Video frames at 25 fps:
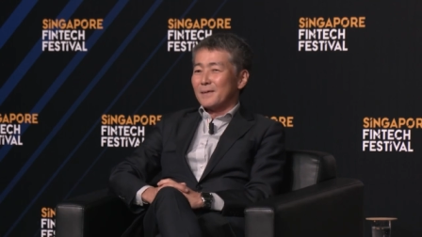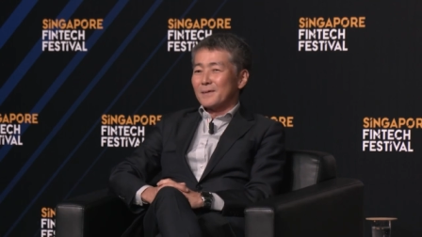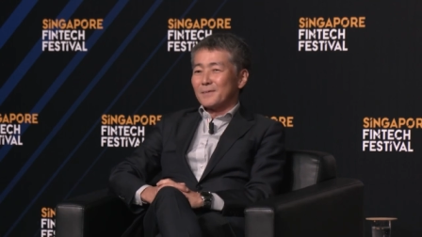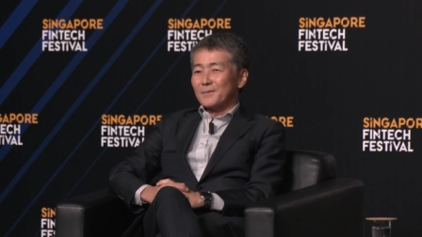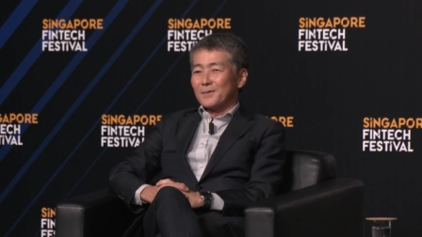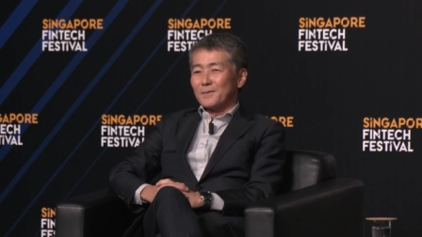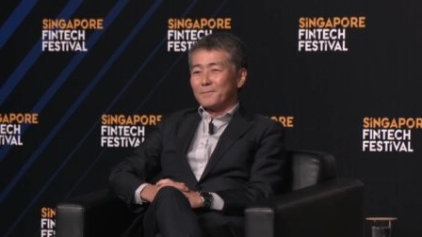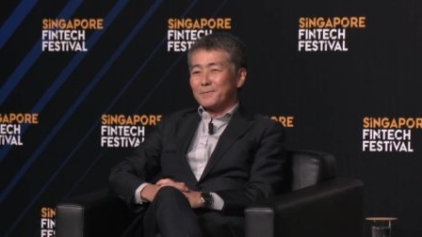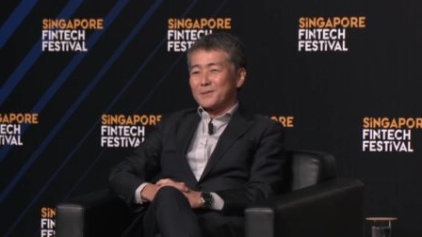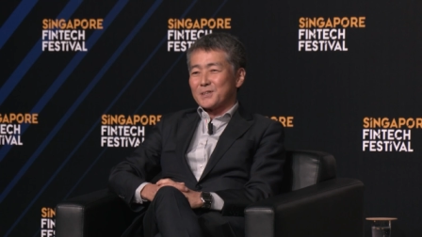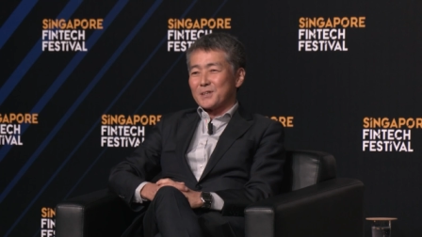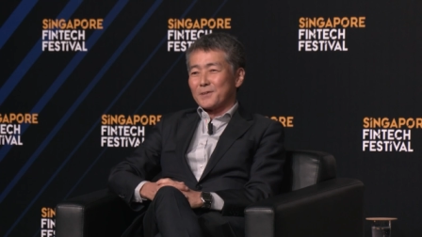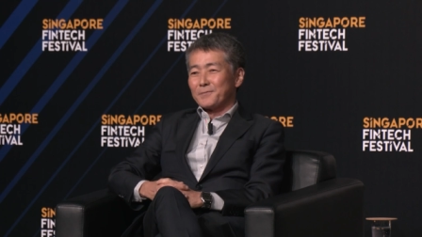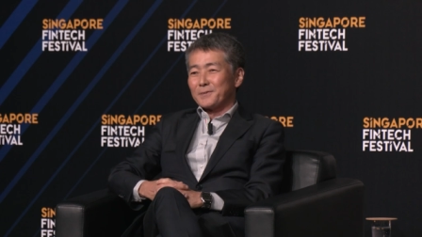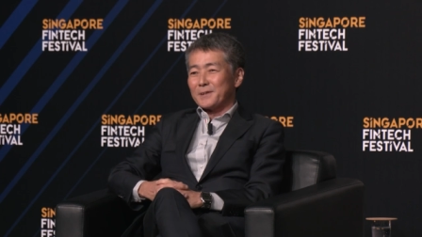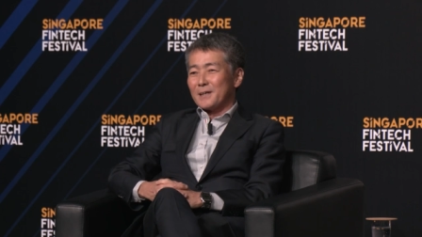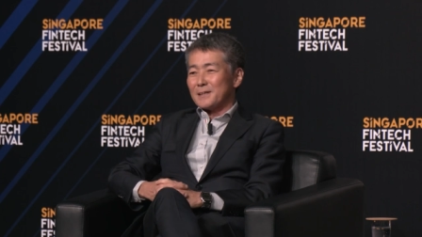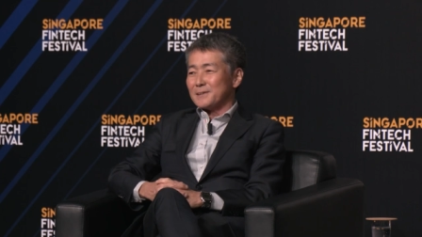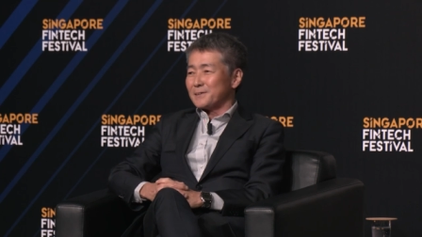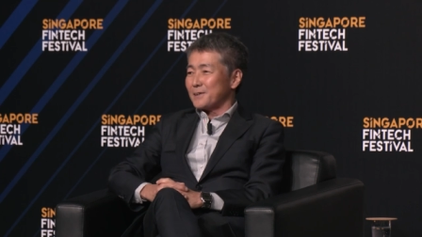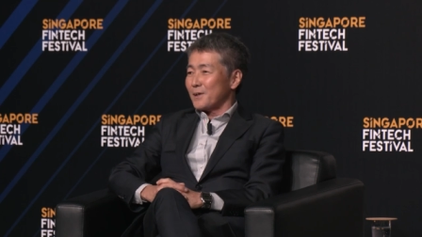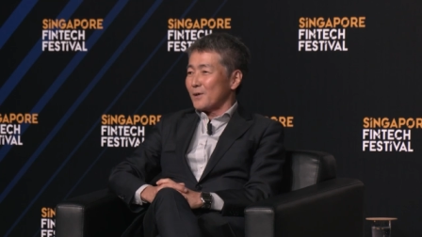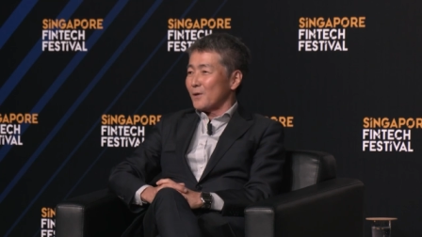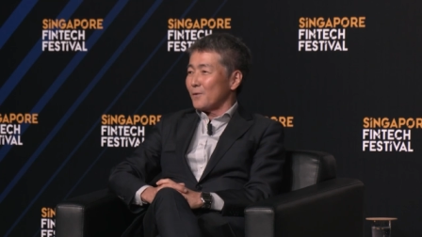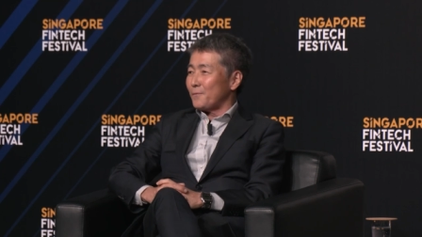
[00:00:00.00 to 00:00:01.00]
Group Chief
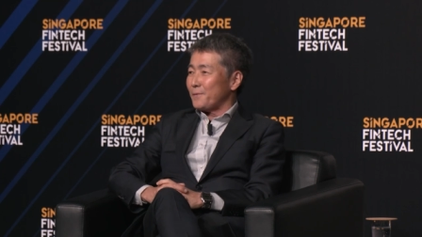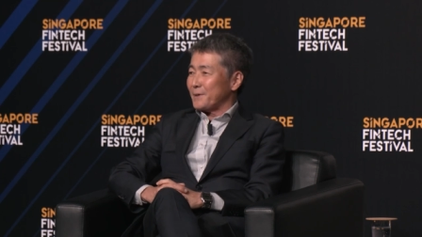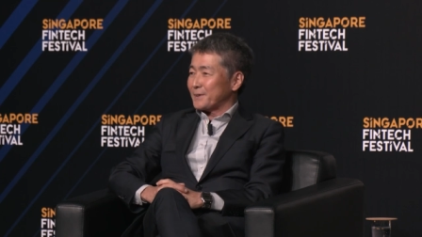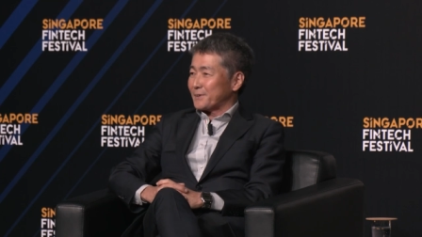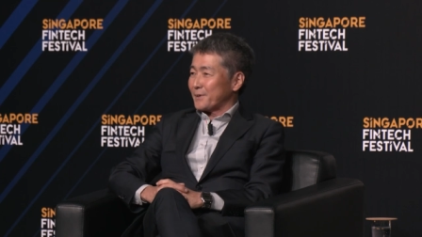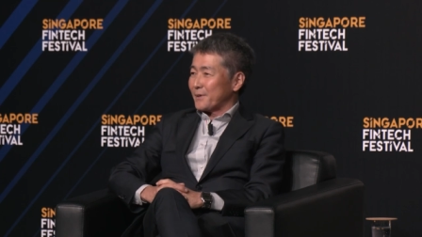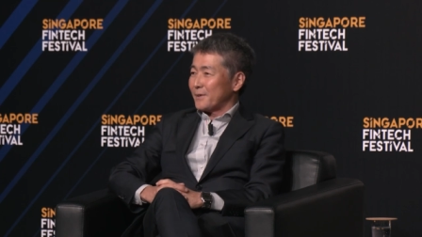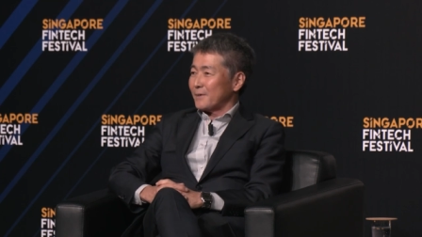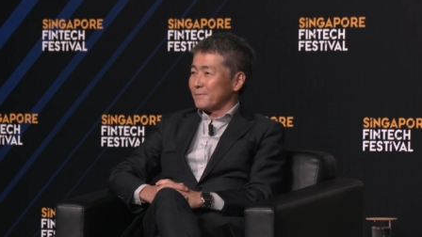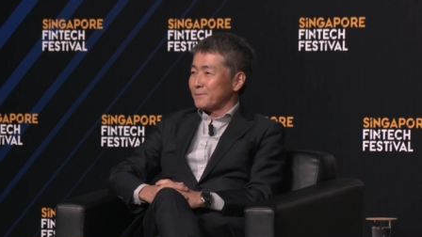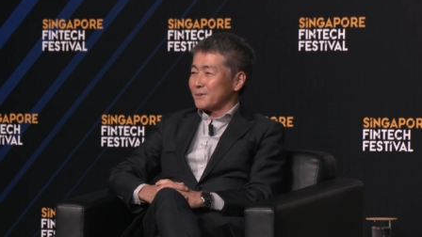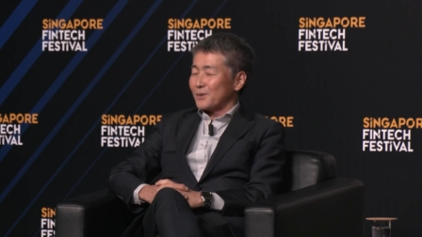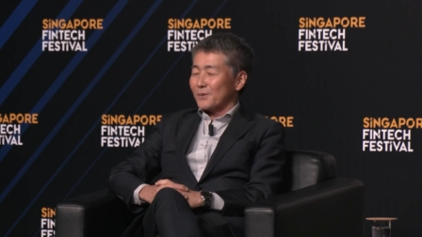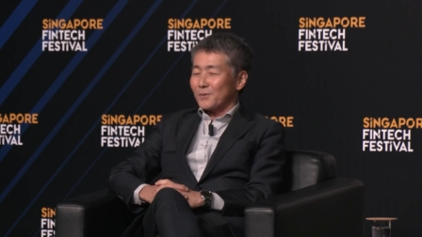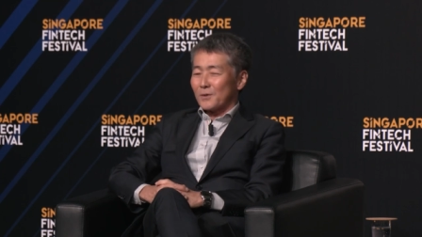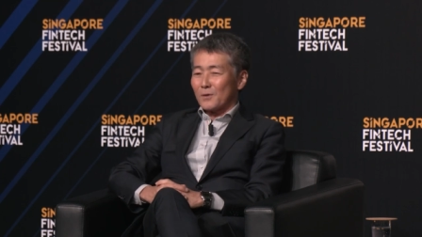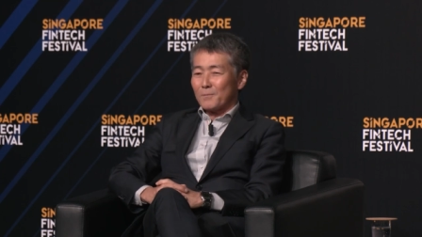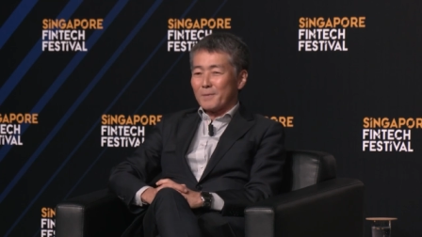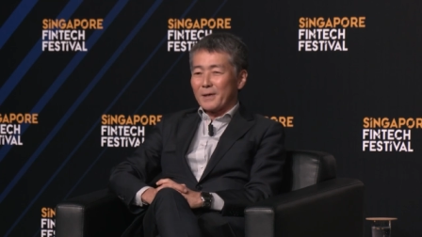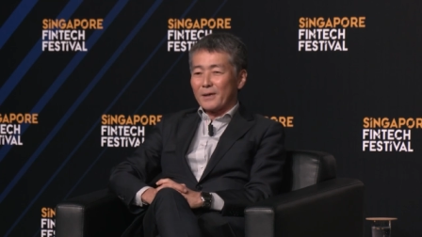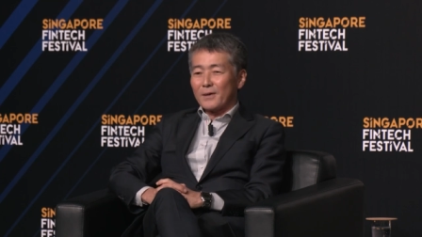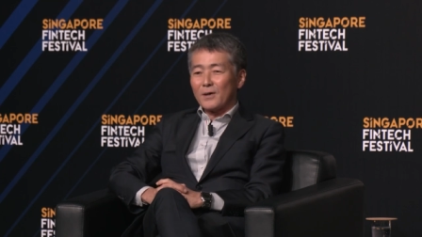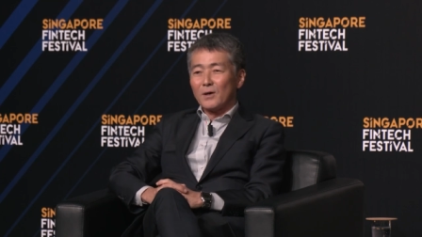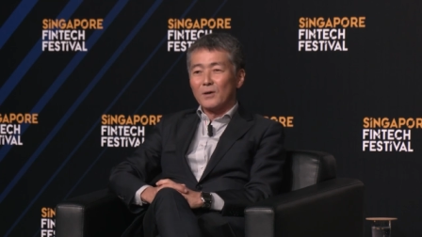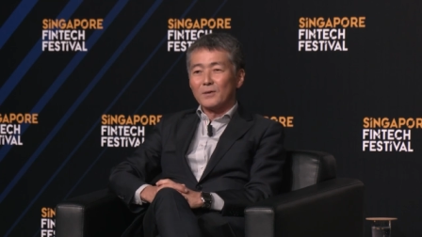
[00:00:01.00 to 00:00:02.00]
Digital Officer of Tokio
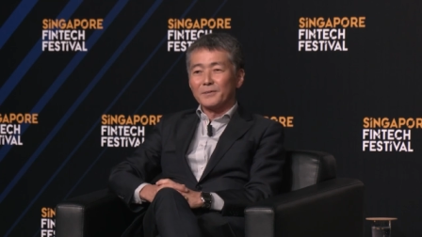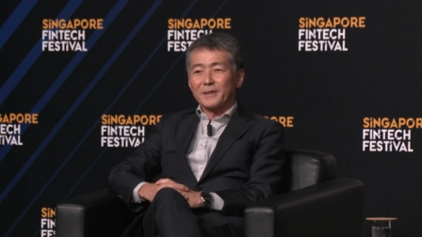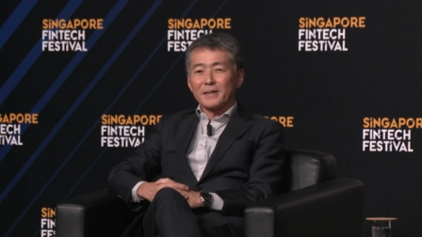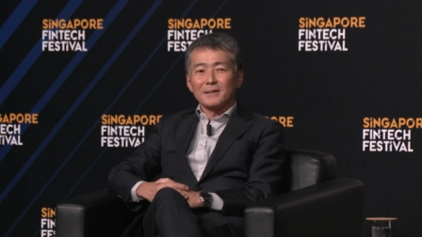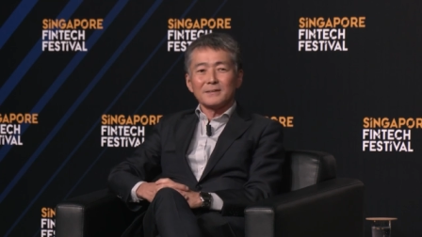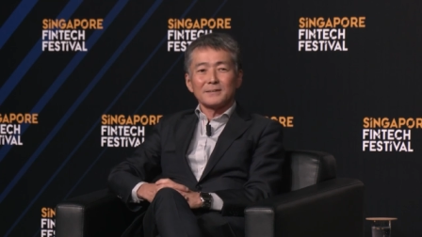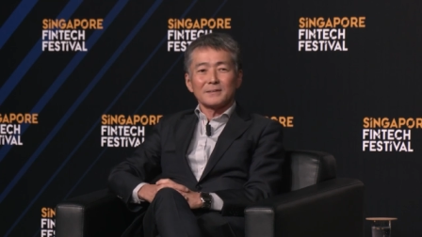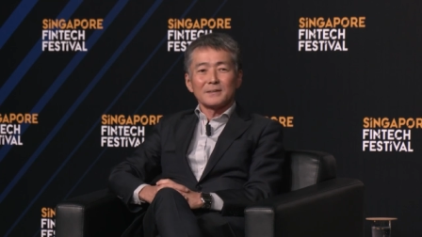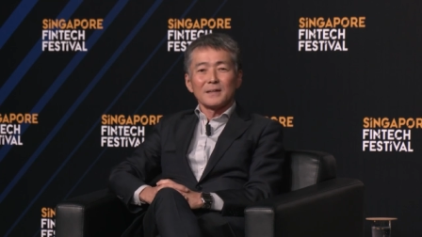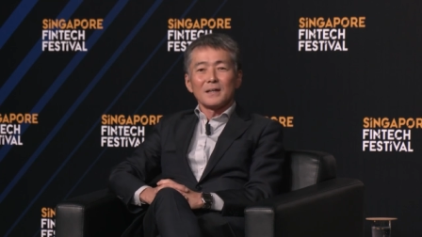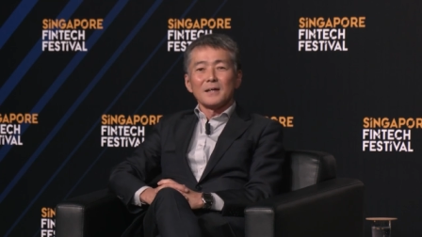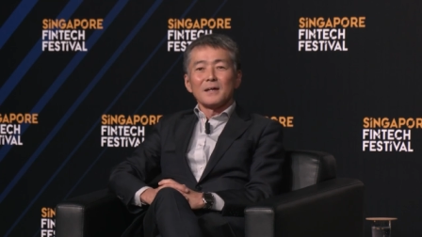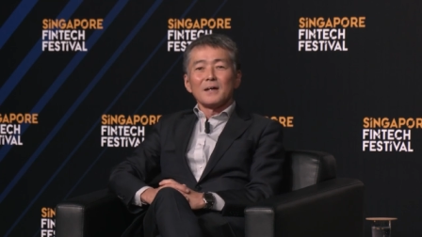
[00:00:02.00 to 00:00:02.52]
Marine Holdings.